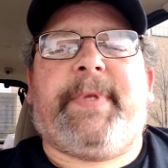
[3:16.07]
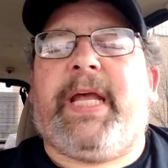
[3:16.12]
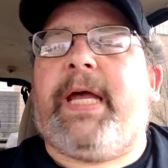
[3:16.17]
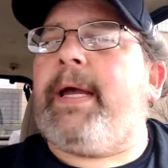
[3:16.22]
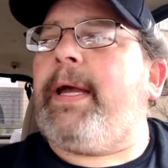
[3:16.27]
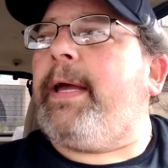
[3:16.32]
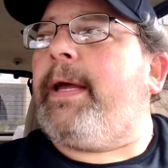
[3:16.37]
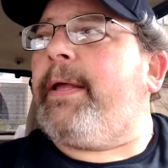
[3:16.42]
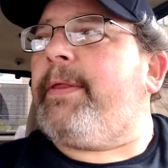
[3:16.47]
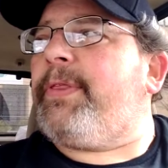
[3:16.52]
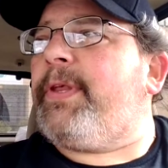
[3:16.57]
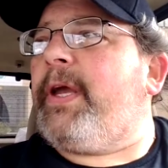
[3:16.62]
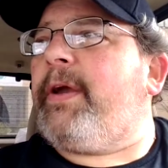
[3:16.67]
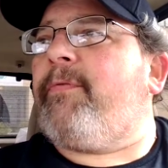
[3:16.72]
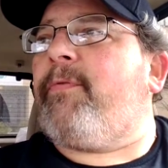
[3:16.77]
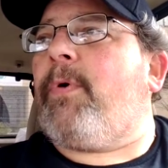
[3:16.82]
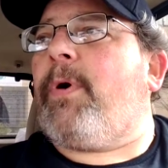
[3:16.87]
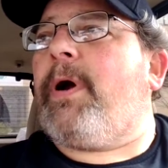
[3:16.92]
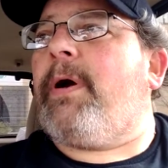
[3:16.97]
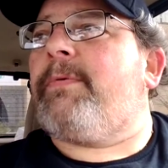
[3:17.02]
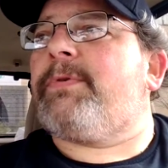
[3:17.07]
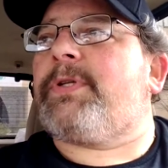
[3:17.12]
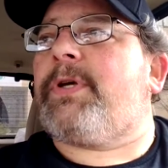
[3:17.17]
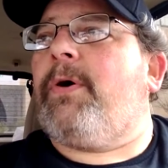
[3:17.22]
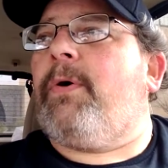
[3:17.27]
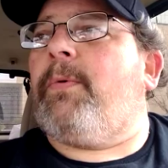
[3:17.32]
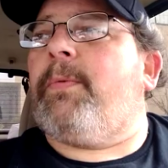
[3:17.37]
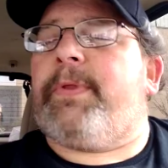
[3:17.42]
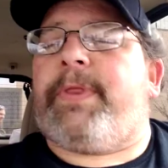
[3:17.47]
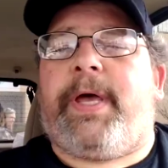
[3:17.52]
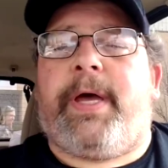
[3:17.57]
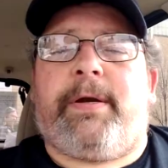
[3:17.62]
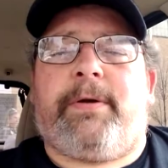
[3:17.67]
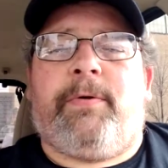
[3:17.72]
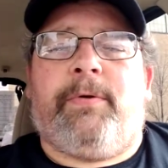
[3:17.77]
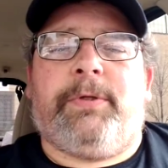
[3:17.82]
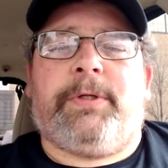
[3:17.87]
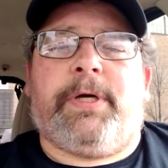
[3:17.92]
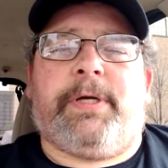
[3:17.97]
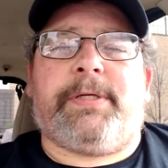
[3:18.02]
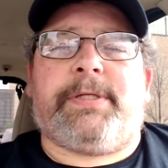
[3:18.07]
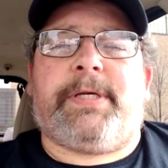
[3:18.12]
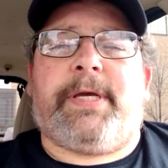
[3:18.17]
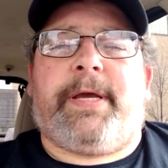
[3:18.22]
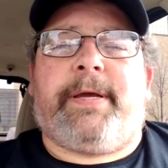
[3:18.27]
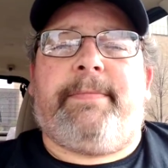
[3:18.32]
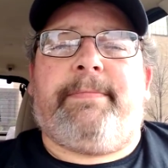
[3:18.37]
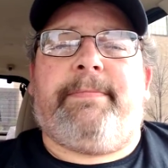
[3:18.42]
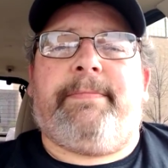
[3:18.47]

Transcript: yeah, think of where I was going with that. Hold on a second.